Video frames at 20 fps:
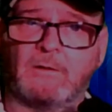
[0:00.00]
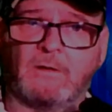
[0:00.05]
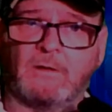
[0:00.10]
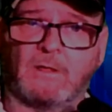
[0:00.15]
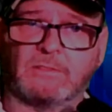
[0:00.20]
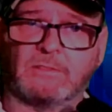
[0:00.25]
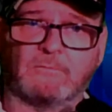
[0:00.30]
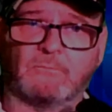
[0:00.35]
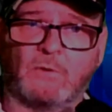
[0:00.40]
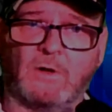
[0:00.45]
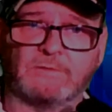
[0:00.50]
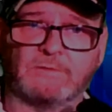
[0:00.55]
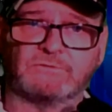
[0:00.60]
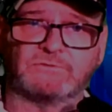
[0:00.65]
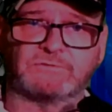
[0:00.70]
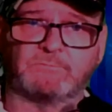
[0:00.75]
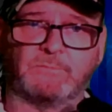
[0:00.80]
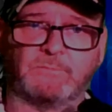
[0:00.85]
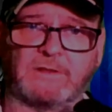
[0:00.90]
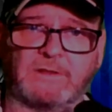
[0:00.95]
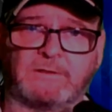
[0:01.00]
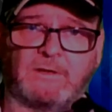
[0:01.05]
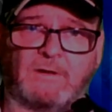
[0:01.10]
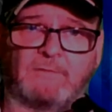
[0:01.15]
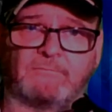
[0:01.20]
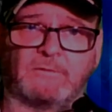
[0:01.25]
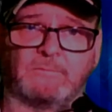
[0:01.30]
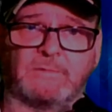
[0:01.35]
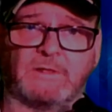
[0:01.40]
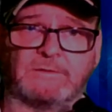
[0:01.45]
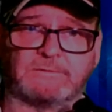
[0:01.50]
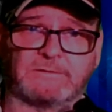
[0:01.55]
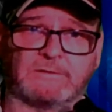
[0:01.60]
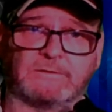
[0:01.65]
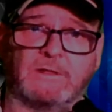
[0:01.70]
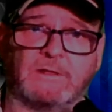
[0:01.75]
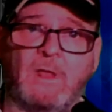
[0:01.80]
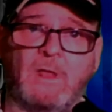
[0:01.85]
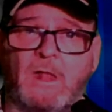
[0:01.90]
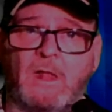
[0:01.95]
The one's big government
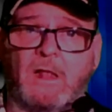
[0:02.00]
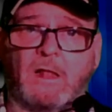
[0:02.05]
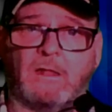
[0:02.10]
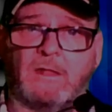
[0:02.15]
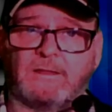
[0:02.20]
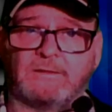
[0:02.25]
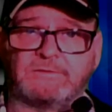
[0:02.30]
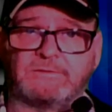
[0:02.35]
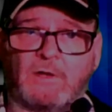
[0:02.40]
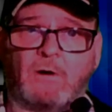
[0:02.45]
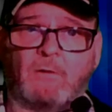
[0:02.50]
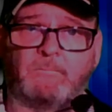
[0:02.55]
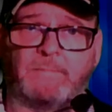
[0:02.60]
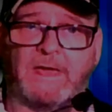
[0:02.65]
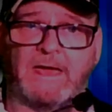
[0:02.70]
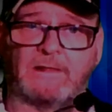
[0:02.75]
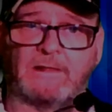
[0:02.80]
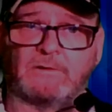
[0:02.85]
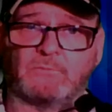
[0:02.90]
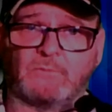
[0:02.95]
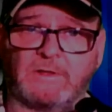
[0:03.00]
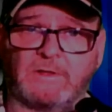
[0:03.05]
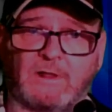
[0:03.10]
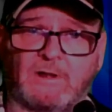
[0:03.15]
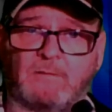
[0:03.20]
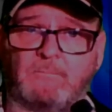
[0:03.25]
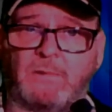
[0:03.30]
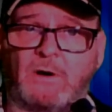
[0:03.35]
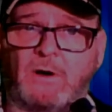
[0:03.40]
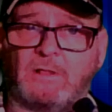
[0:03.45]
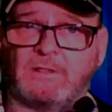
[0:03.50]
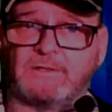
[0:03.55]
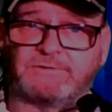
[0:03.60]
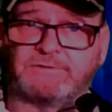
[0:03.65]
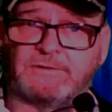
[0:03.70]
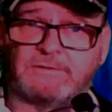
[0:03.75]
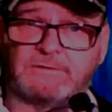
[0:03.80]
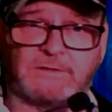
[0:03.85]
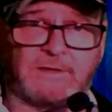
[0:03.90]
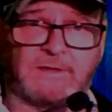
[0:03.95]
and it's all bad and we got to
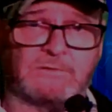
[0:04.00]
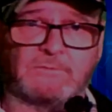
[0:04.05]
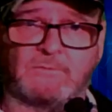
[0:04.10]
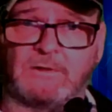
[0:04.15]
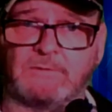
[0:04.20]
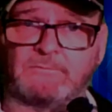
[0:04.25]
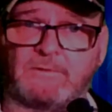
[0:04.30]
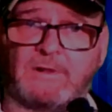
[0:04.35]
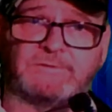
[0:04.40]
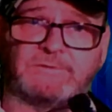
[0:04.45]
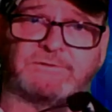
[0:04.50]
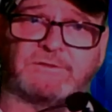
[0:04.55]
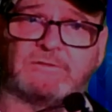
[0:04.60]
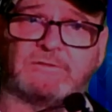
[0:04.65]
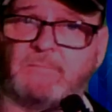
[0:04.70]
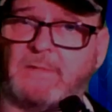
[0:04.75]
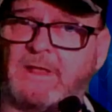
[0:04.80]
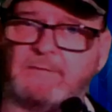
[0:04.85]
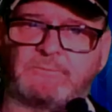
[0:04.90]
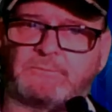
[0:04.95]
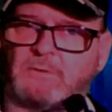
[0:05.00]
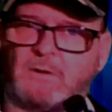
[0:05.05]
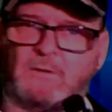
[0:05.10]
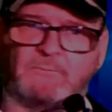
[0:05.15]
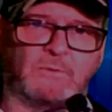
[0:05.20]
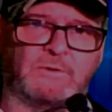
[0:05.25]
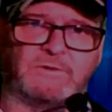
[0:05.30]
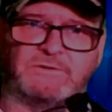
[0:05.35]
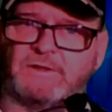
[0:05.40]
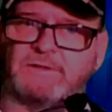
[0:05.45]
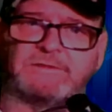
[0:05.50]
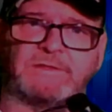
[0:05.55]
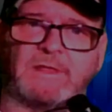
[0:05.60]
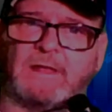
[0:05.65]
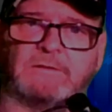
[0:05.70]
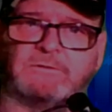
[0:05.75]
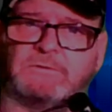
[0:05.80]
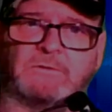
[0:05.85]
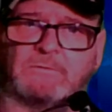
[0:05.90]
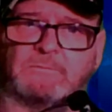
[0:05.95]
abolish it. And the other one runs to the med for all. We just
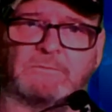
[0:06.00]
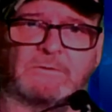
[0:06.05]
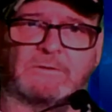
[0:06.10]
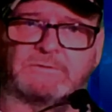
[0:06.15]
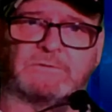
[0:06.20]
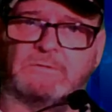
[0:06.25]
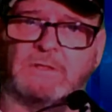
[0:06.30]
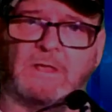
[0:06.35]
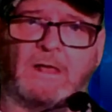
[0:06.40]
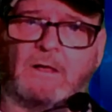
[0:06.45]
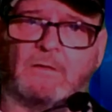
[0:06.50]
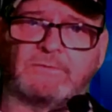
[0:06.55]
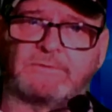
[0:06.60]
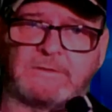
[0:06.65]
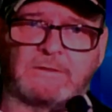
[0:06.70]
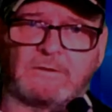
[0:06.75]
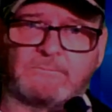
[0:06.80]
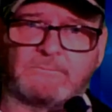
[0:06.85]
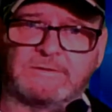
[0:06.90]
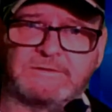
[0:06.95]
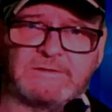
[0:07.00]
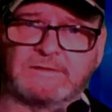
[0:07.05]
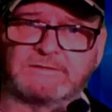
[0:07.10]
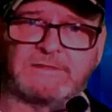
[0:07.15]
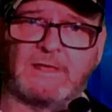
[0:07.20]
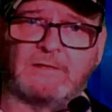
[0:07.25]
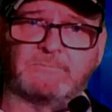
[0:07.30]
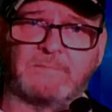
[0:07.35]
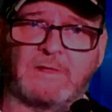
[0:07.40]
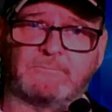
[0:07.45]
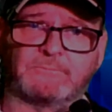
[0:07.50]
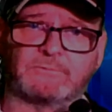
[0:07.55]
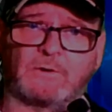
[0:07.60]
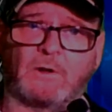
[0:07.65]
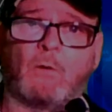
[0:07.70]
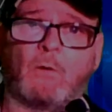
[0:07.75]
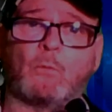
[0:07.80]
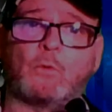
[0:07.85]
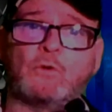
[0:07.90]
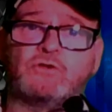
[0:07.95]
had universal health care. We just had med for
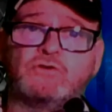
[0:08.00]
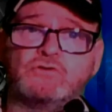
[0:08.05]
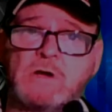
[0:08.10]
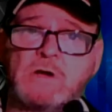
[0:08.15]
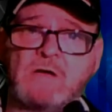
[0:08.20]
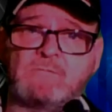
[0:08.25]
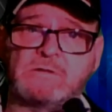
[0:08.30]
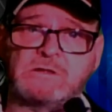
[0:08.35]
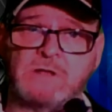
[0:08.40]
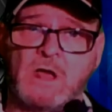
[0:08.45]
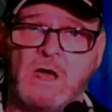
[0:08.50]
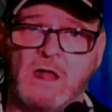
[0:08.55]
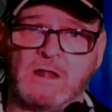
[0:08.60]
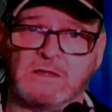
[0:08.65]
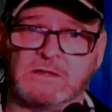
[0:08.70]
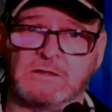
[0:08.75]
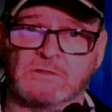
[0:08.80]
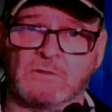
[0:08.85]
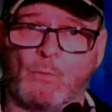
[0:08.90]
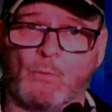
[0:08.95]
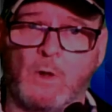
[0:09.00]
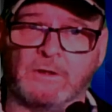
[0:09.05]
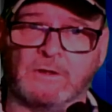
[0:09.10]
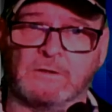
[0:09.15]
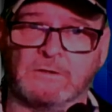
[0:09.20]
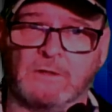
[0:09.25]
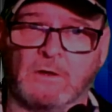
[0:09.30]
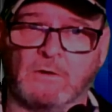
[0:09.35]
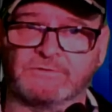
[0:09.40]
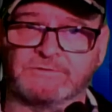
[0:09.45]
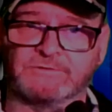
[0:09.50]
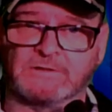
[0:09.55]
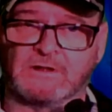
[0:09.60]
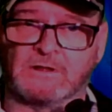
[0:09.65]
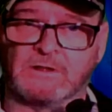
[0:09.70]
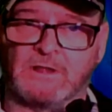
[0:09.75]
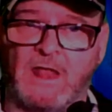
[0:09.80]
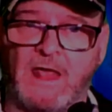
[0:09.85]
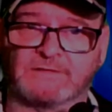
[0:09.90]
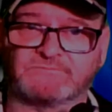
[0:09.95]
all. Well, you haven't got either one of those in
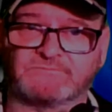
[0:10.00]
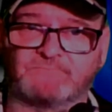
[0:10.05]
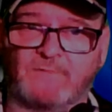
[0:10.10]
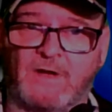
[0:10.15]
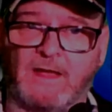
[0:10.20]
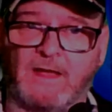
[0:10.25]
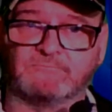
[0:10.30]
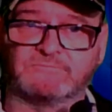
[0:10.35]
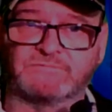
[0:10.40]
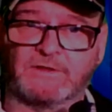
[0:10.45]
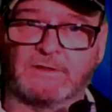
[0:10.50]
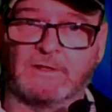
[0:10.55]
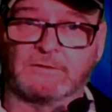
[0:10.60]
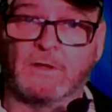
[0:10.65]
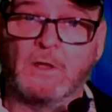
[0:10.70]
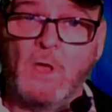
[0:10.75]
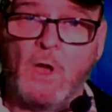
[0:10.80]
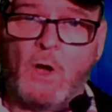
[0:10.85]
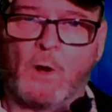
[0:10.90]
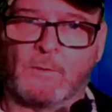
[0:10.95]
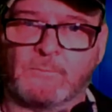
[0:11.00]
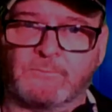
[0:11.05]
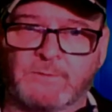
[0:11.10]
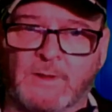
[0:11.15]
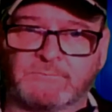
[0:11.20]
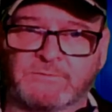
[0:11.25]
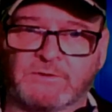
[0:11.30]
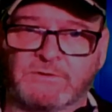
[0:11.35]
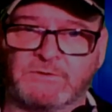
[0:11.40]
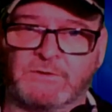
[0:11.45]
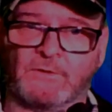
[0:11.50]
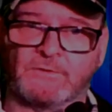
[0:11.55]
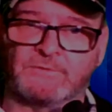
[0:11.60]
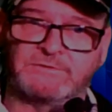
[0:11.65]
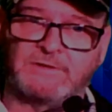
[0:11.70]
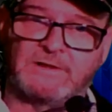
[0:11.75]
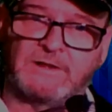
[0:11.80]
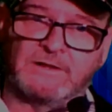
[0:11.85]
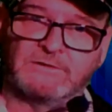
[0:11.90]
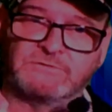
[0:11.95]
the last 5, 10, or 50
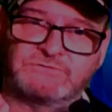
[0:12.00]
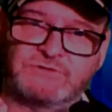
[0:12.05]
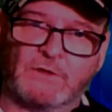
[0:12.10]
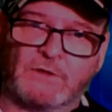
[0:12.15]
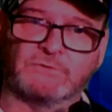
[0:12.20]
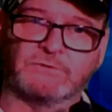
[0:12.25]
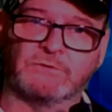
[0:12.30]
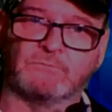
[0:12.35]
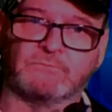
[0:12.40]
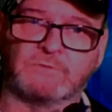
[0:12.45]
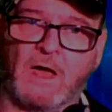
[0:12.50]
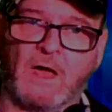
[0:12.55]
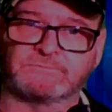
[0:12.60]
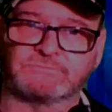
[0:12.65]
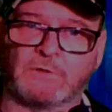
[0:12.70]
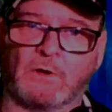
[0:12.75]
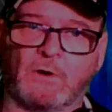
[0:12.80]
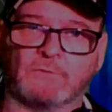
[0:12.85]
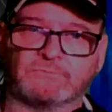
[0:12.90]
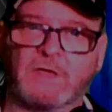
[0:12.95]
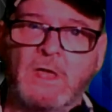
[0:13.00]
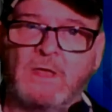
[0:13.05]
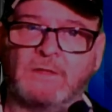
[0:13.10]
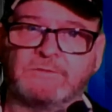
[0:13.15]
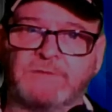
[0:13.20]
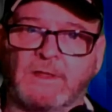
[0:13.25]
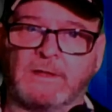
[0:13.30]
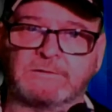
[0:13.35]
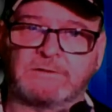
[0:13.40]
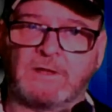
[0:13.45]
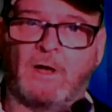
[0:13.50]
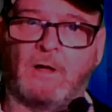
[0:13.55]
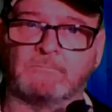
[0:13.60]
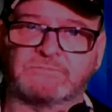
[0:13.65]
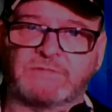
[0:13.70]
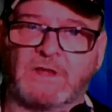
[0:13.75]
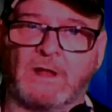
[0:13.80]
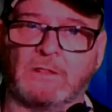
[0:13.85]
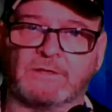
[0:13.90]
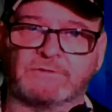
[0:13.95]
years. And until you got those, then
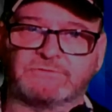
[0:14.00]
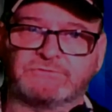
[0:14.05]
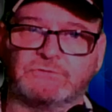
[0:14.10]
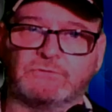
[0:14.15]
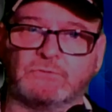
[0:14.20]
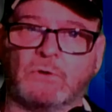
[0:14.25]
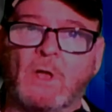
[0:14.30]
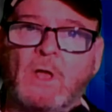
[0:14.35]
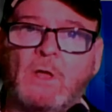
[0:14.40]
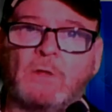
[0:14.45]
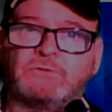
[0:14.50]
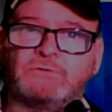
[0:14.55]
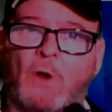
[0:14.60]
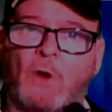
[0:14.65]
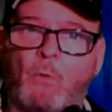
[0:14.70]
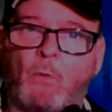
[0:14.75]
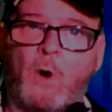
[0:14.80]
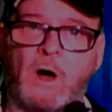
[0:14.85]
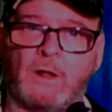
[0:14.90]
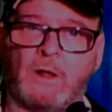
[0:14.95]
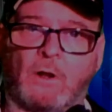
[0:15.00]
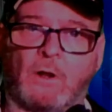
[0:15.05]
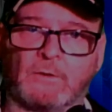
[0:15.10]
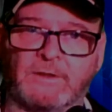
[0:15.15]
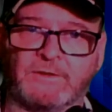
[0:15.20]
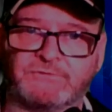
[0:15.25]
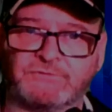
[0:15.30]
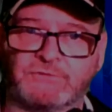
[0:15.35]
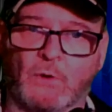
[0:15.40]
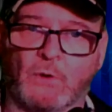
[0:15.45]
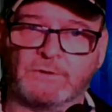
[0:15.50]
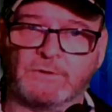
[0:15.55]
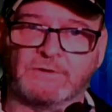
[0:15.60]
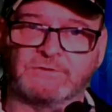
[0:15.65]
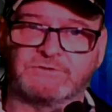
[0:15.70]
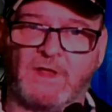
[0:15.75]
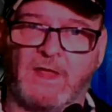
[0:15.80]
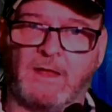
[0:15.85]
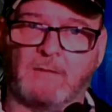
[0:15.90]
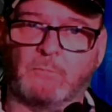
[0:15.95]
come tell us you don't want our issue on the
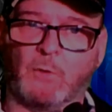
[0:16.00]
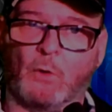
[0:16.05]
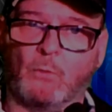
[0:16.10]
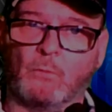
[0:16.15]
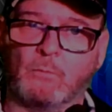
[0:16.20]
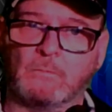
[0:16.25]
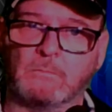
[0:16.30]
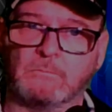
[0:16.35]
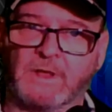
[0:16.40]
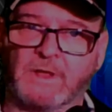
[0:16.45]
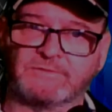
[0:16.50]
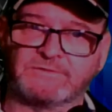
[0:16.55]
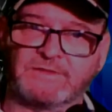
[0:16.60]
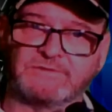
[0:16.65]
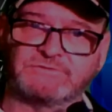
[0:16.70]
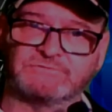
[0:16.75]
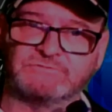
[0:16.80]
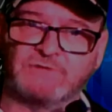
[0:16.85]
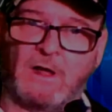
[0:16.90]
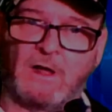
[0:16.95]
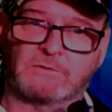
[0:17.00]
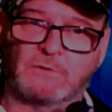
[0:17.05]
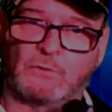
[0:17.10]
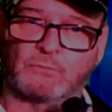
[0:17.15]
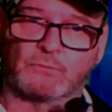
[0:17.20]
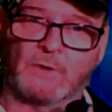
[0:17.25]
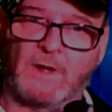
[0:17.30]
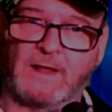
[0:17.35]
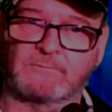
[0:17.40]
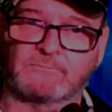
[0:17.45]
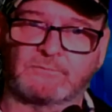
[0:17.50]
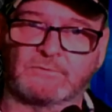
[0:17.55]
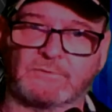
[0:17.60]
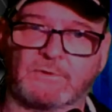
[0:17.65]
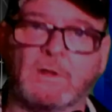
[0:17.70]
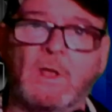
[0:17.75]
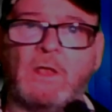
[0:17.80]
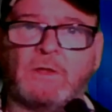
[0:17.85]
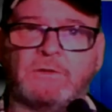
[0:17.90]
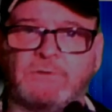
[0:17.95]
table. Because it's not correct for
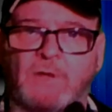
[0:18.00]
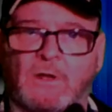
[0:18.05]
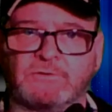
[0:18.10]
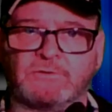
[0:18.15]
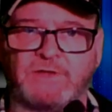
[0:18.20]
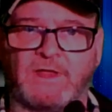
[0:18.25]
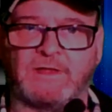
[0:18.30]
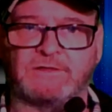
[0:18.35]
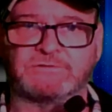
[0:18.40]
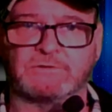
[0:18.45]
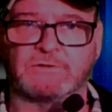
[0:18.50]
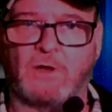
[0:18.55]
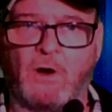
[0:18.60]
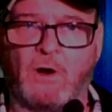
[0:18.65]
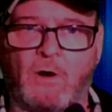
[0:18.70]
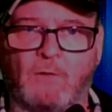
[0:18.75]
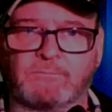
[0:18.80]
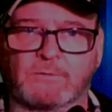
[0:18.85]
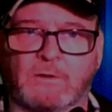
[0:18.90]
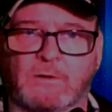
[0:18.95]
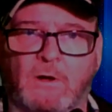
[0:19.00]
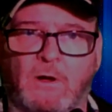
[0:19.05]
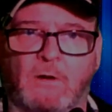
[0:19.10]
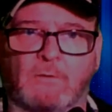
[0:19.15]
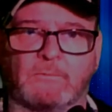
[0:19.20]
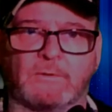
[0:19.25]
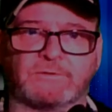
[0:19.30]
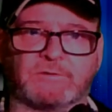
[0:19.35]
young Jason Cole for Congress